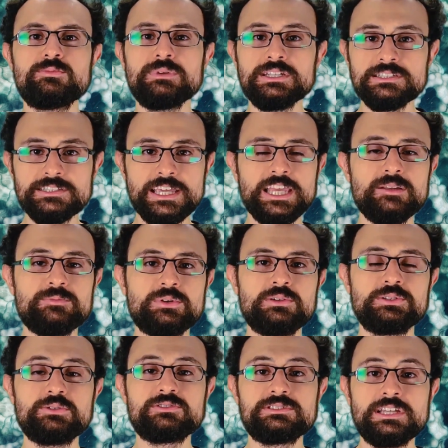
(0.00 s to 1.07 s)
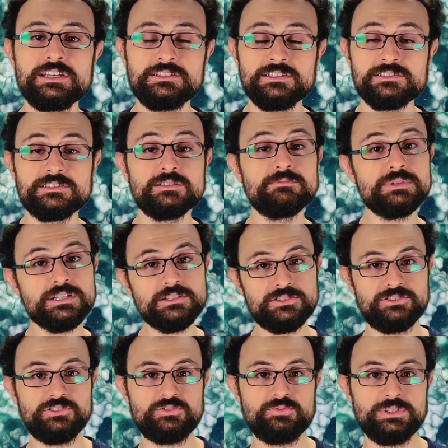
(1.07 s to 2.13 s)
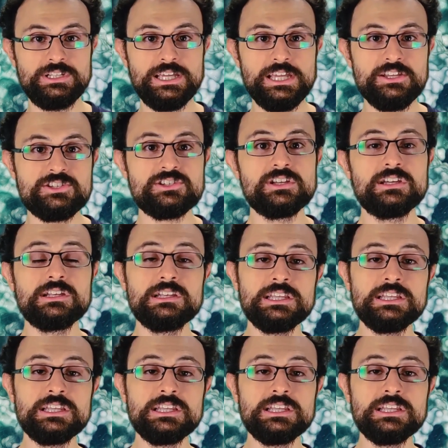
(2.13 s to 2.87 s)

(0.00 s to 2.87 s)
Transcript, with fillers: to maintain proteostasis diminishes with age,